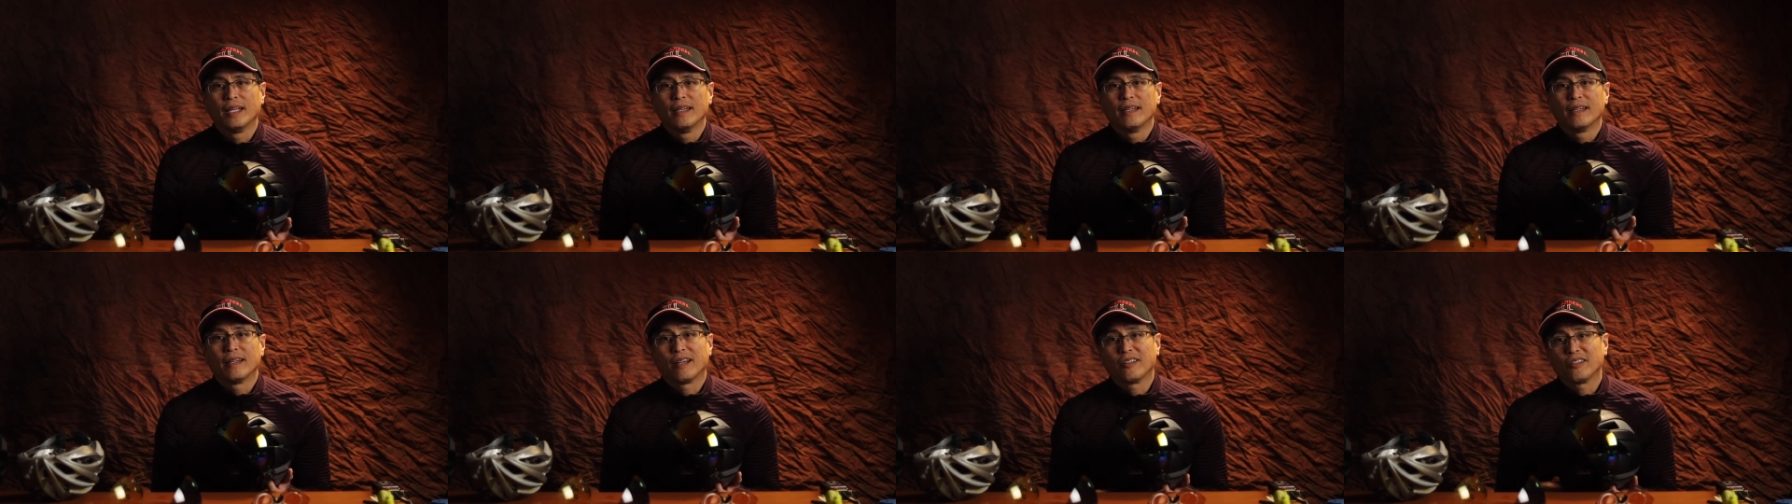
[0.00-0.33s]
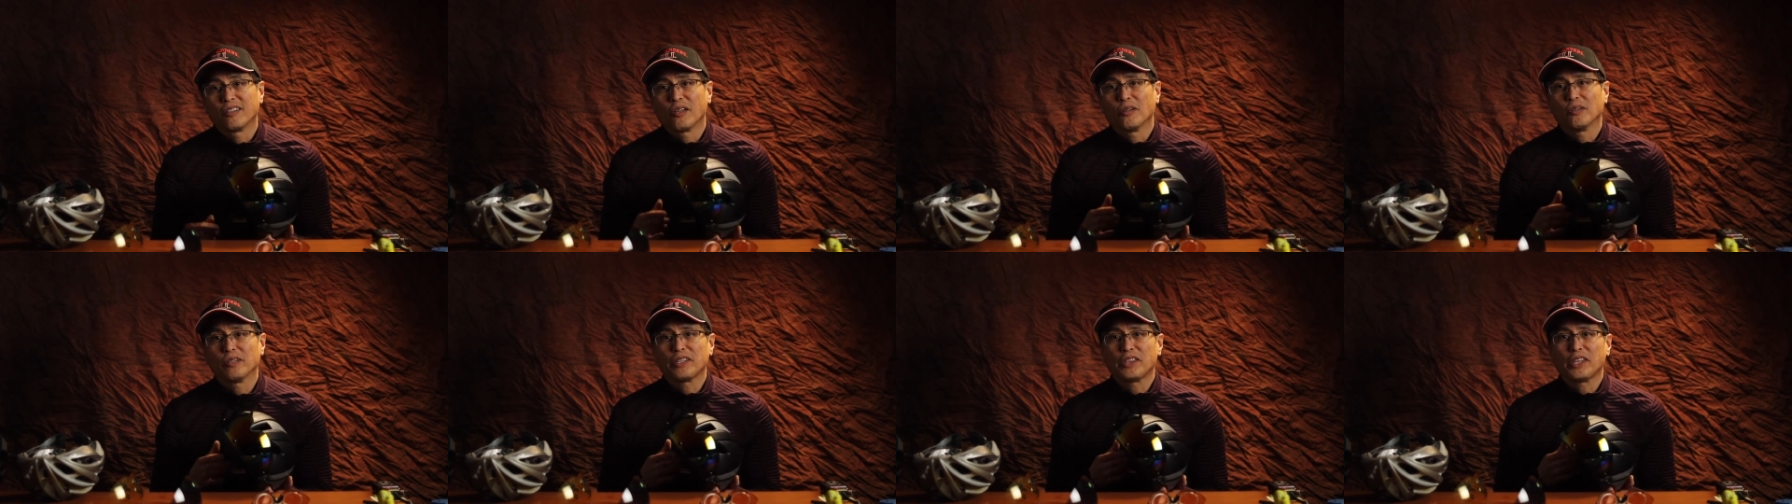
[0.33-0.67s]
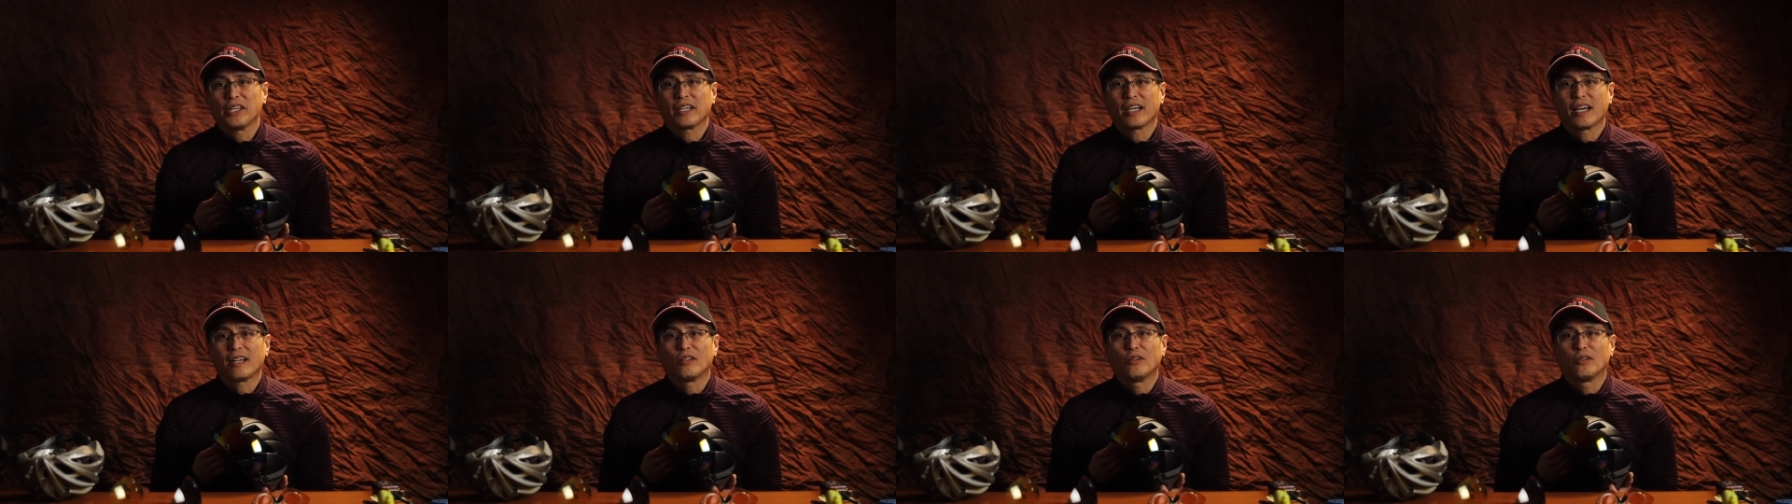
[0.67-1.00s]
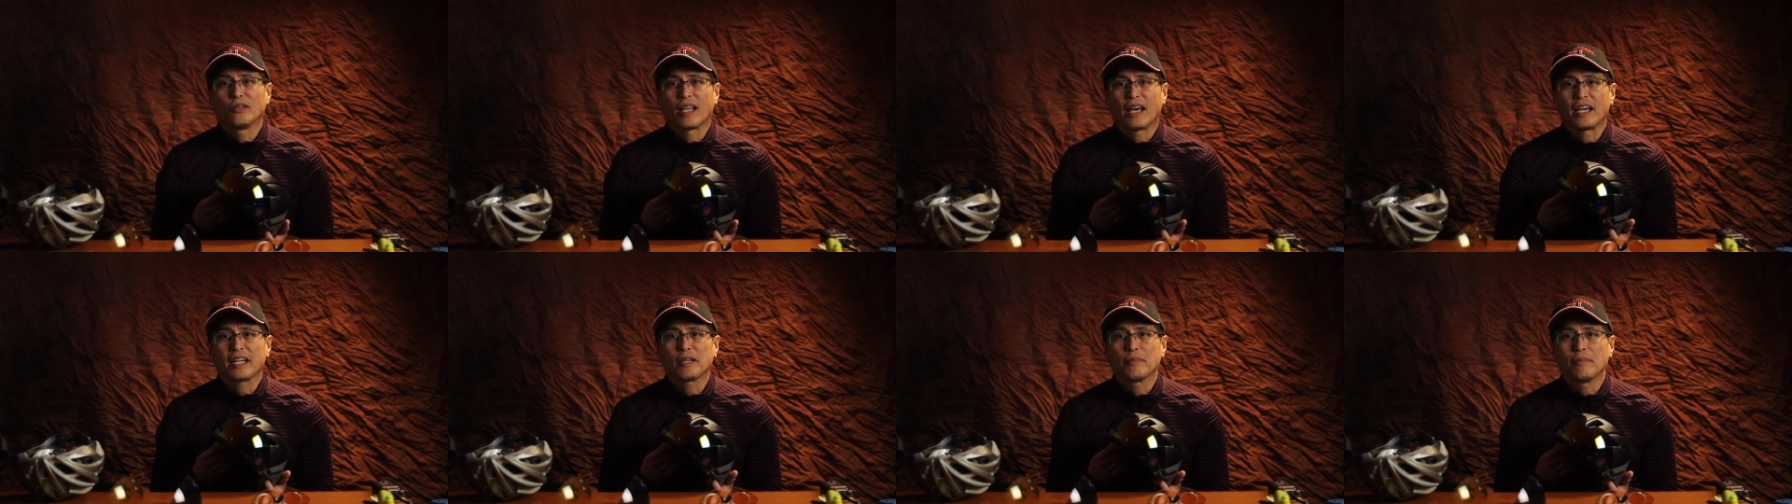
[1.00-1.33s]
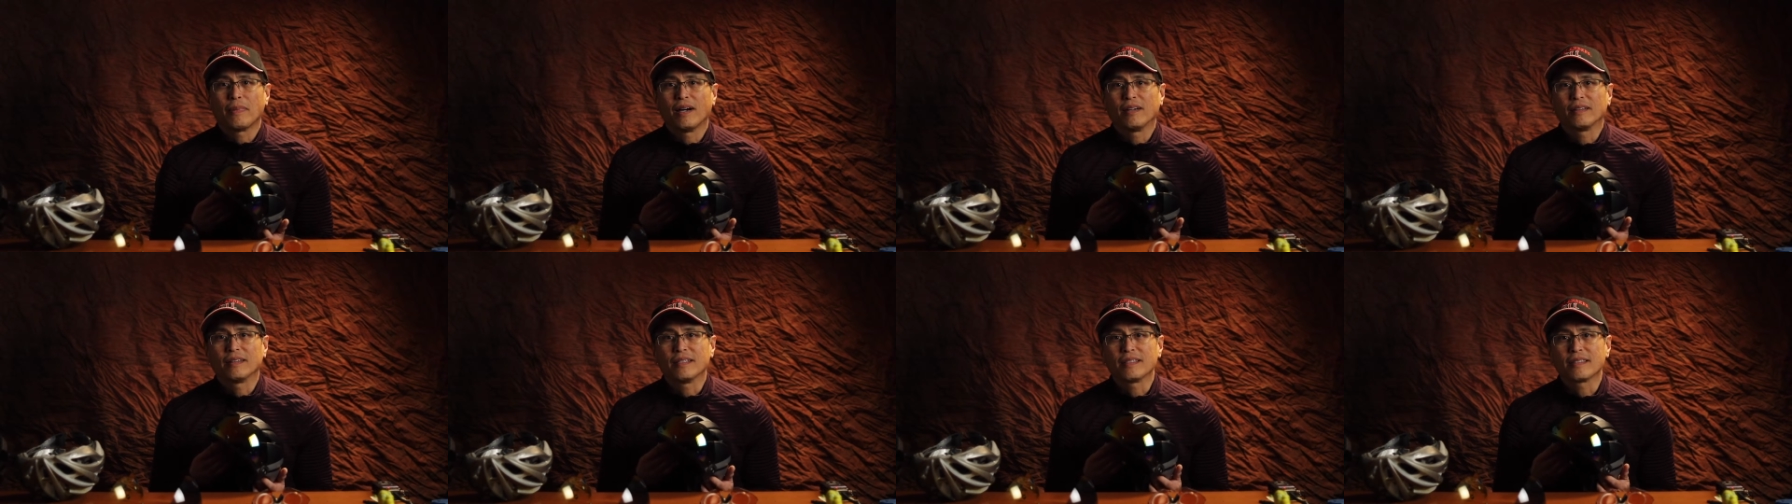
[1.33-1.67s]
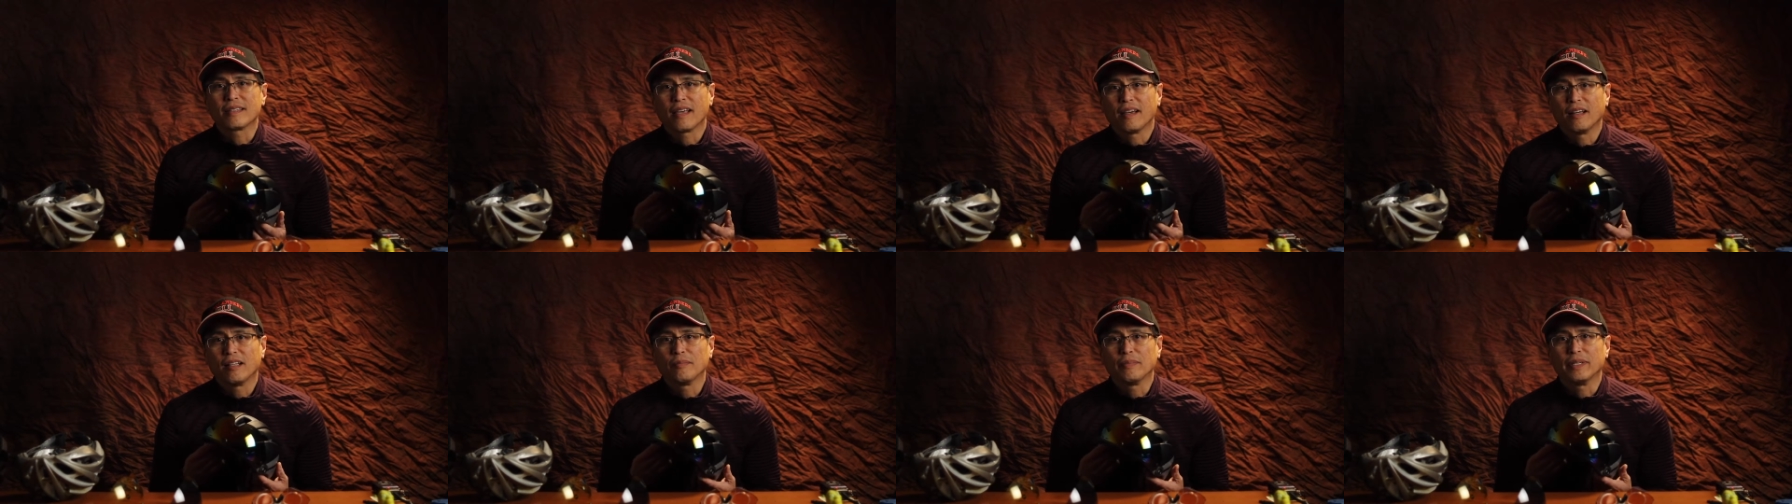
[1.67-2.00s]
Now the only thing I don't like about this
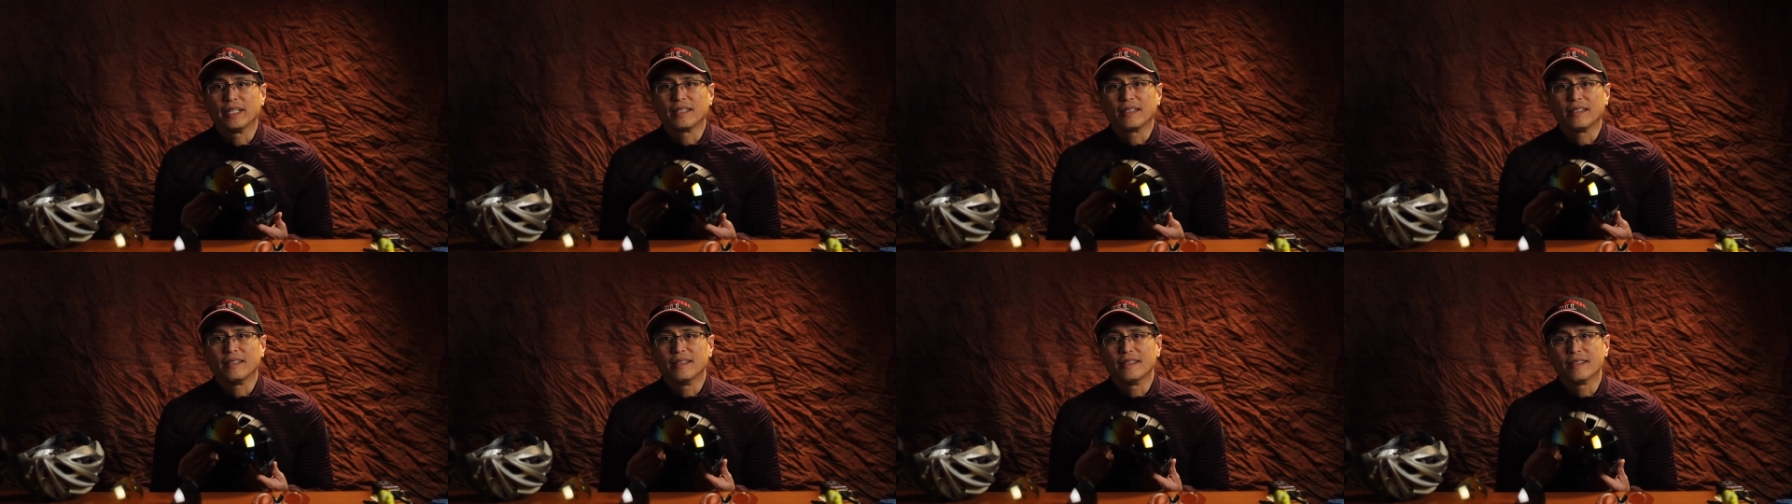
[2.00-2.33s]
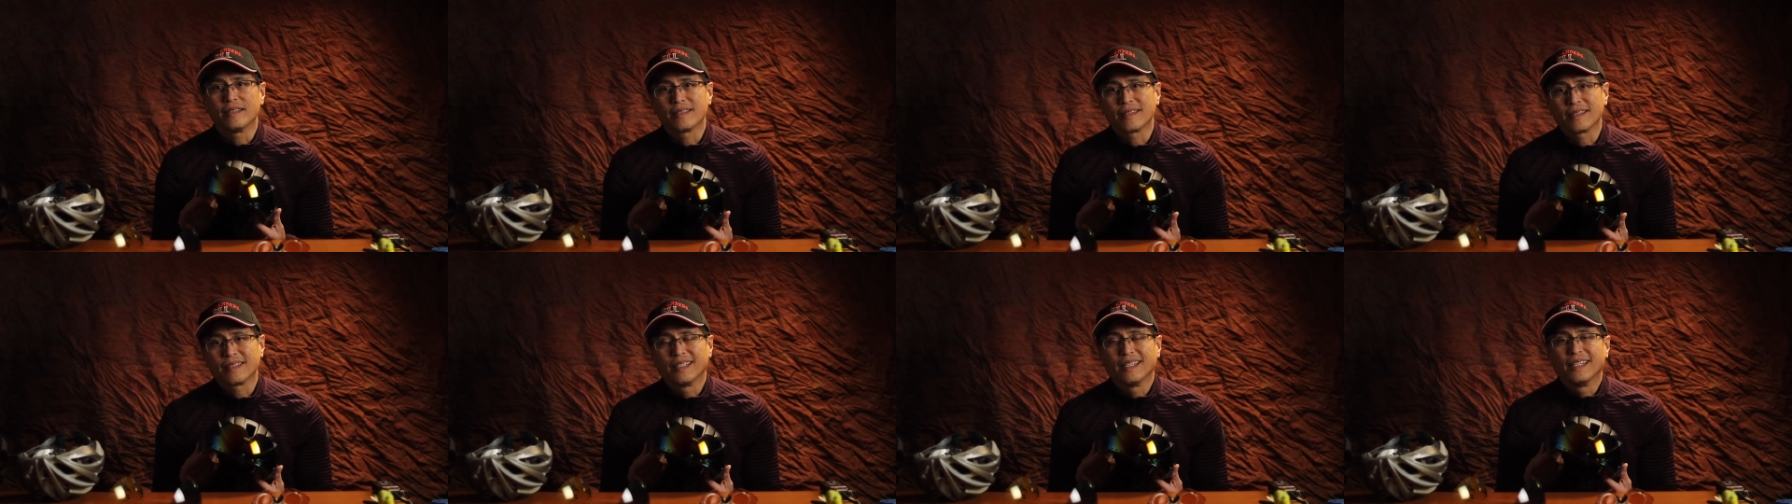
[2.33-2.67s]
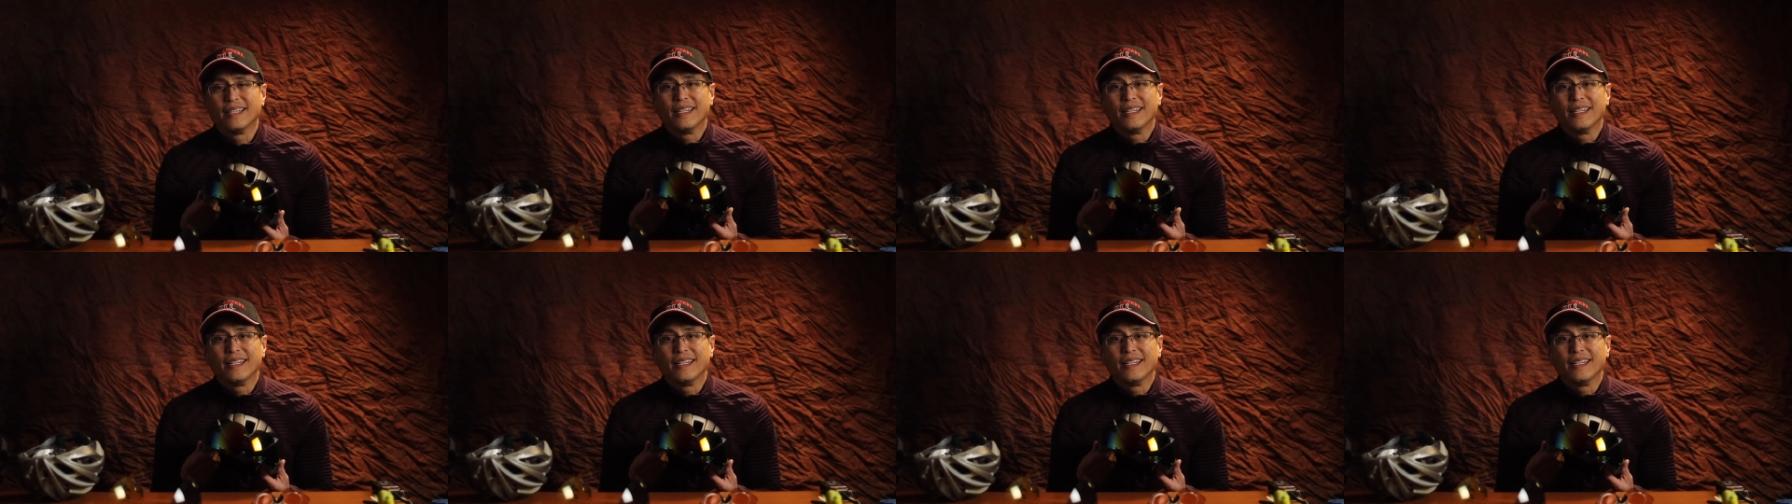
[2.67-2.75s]
helmet is